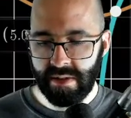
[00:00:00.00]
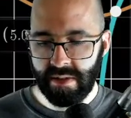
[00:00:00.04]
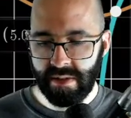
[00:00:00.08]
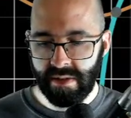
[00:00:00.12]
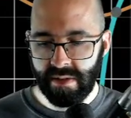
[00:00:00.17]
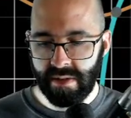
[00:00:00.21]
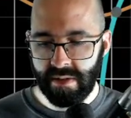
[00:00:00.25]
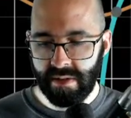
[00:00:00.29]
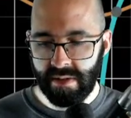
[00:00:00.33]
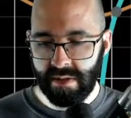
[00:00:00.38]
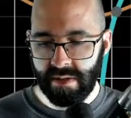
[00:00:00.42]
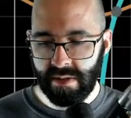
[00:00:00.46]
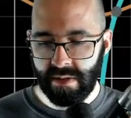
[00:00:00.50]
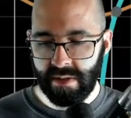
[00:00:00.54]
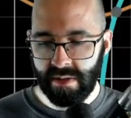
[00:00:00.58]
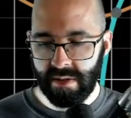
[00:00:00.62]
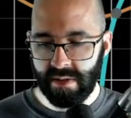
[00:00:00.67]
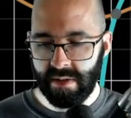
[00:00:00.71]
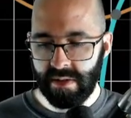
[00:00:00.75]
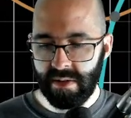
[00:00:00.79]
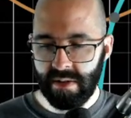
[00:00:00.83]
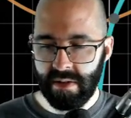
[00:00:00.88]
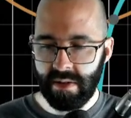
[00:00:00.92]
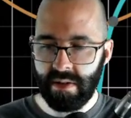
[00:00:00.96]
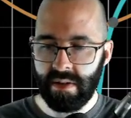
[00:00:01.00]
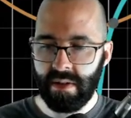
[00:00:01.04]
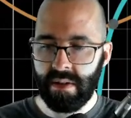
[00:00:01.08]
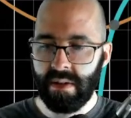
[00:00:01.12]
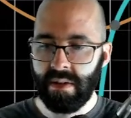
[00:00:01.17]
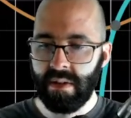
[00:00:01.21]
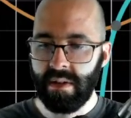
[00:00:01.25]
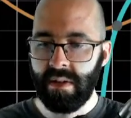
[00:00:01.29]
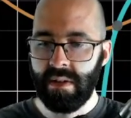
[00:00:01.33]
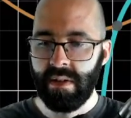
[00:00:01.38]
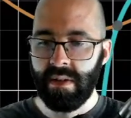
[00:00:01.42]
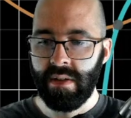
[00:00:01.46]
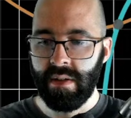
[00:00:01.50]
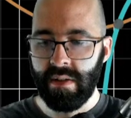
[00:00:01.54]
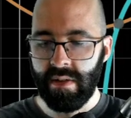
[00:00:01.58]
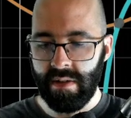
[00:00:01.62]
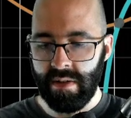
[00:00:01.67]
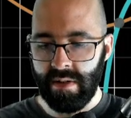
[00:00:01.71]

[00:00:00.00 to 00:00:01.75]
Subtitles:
No one is speaking in this clip.